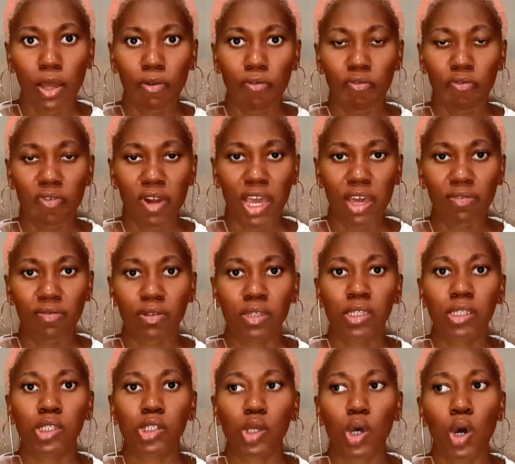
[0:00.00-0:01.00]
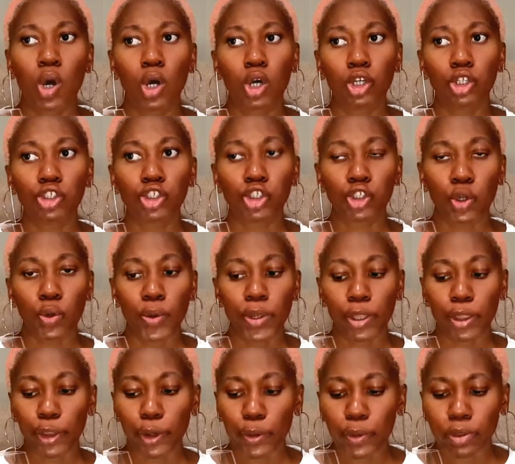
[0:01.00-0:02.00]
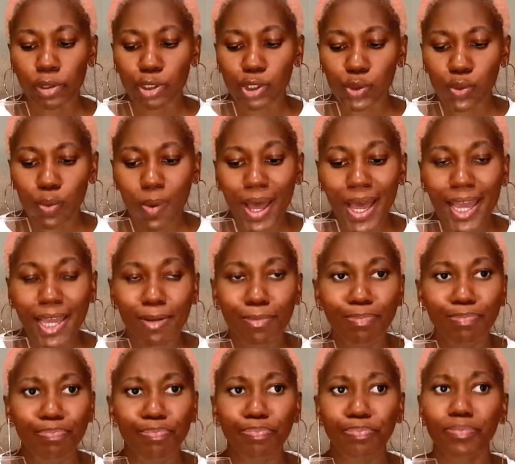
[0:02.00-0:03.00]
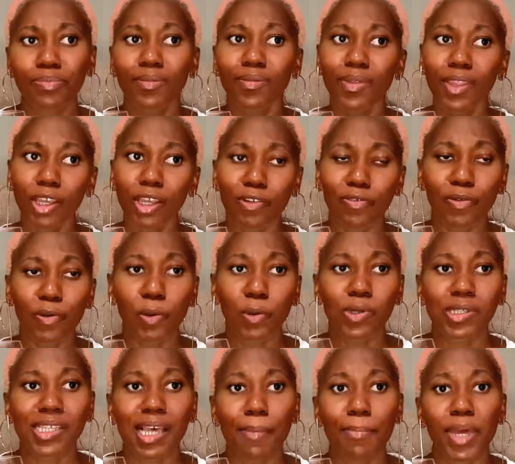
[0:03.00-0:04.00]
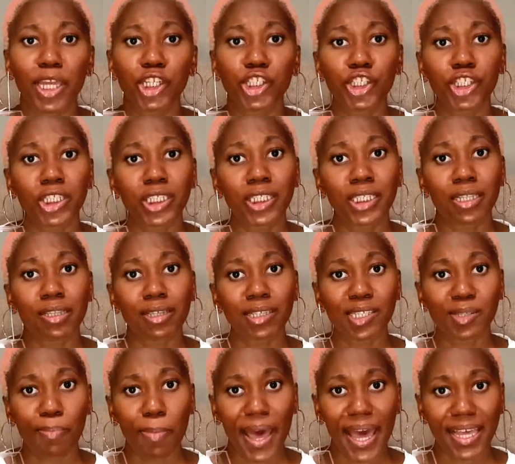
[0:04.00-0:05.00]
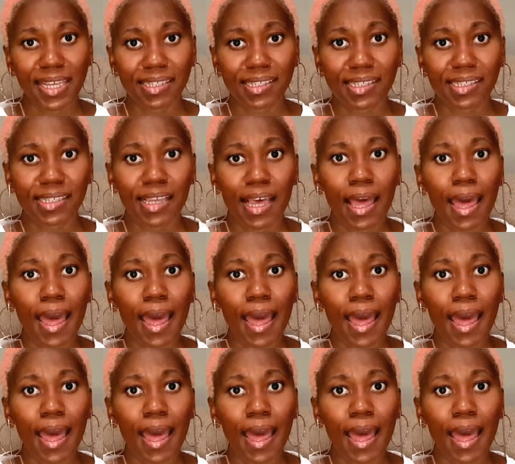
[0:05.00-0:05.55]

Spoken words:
flavors are showing through this wine. Of course, I mentioned the spice,